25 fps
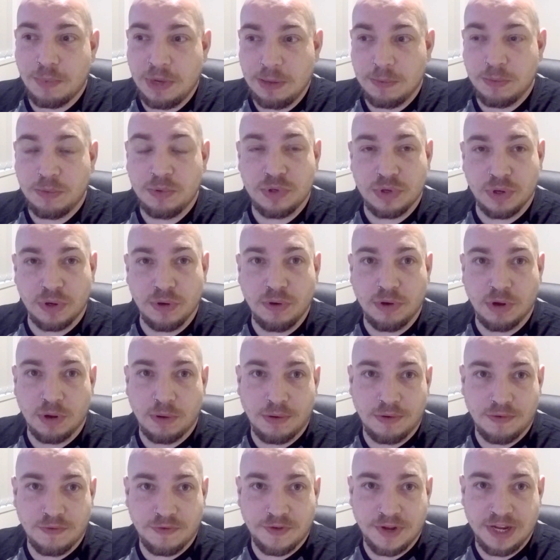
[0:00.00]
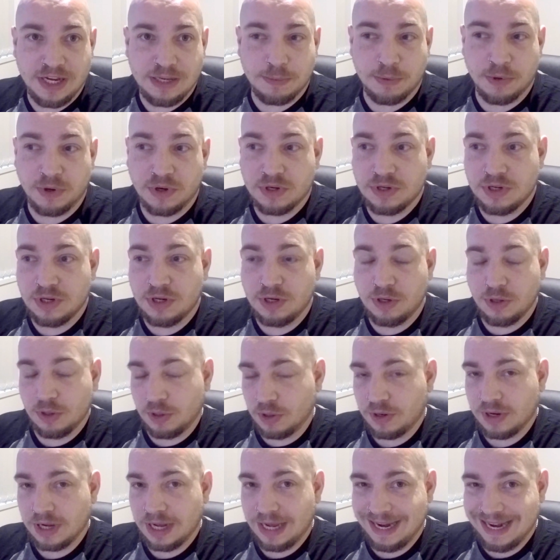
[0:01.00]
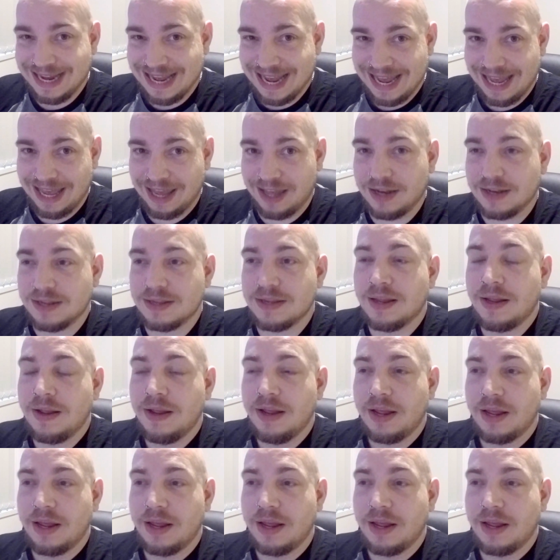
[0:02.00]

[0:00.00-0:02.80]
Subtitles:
people don't go on Facebook to look at ads.